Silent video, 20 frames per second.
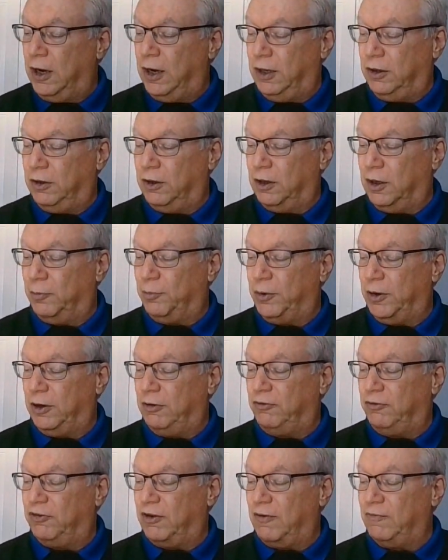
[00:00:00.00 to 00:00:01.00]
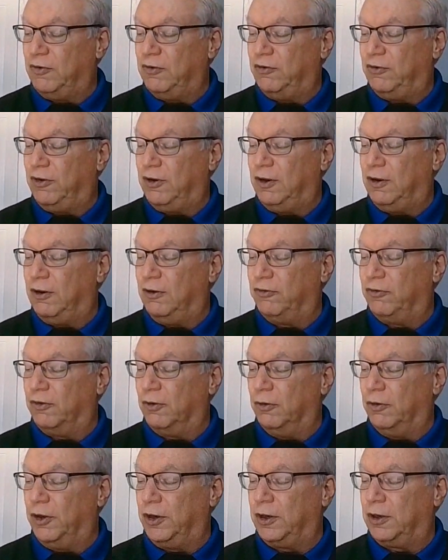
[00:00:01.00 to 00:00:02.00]
And then on page 17 is
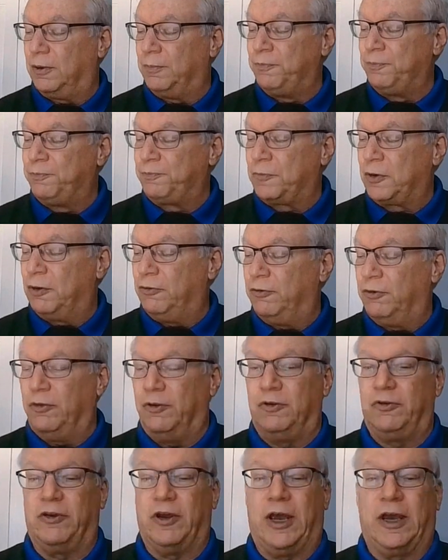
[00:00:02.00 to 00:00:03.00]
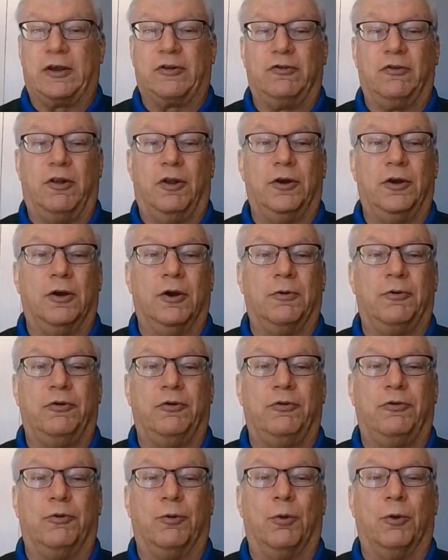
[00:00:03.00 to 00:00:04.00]
the link to the tax layer
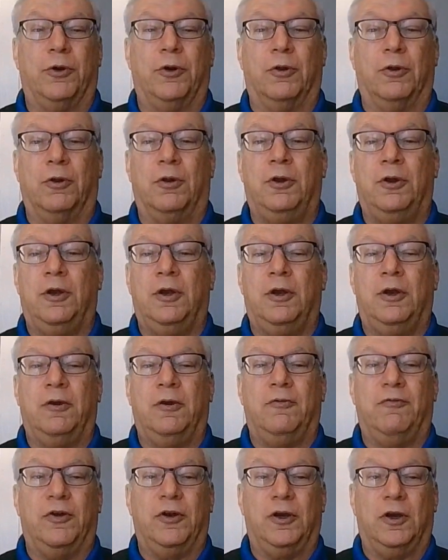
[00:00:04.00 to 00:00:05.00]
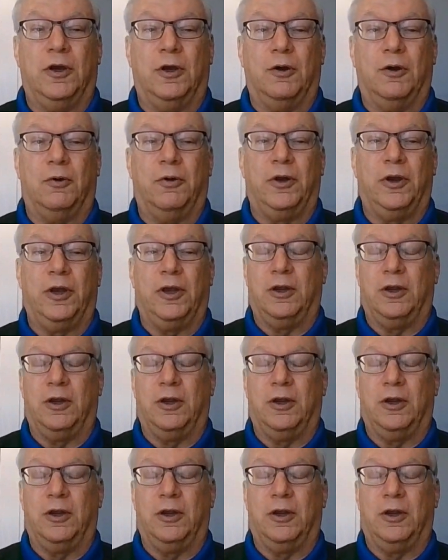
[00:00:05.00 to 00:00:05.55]
tutorial video.